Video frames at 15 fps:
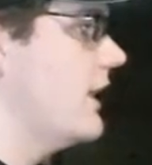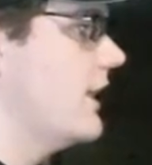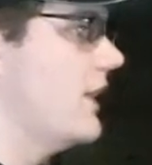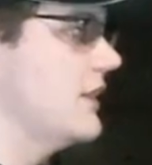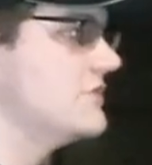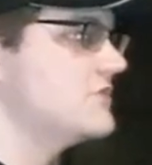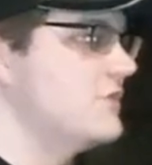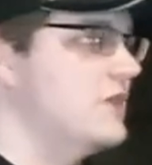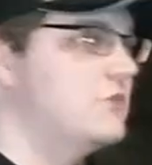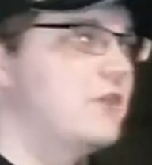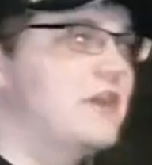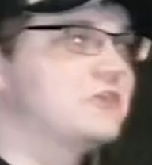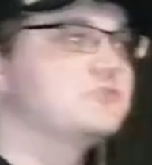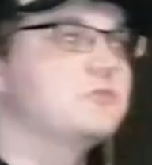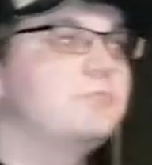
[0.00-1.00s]
So
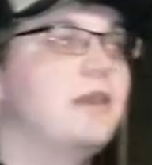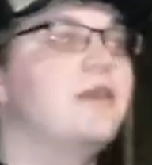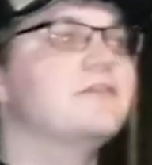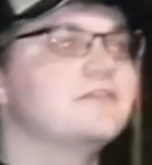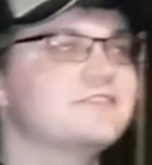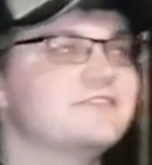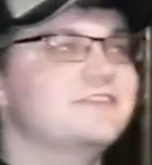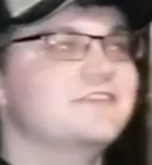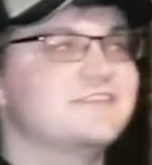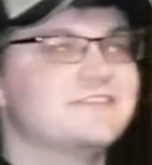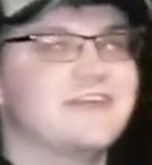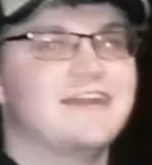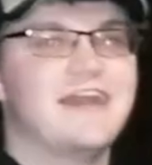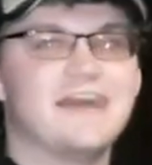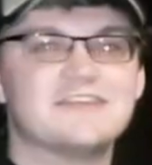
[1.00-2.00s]
international policy is that it
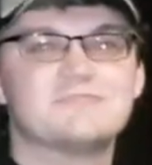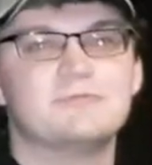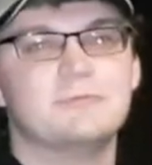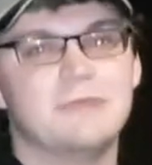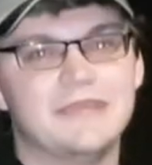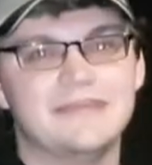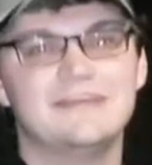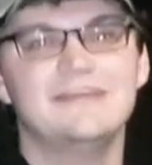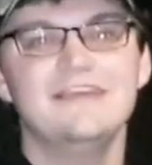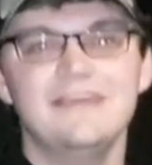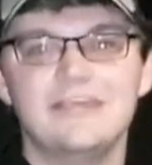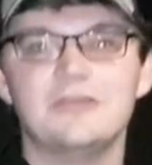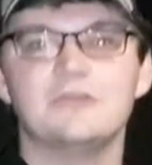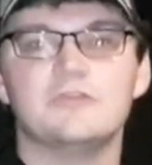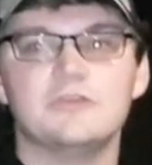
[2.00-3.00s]
has to be made here
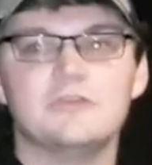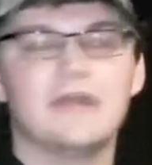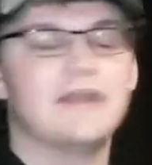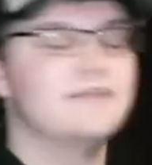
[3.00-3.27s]
in the United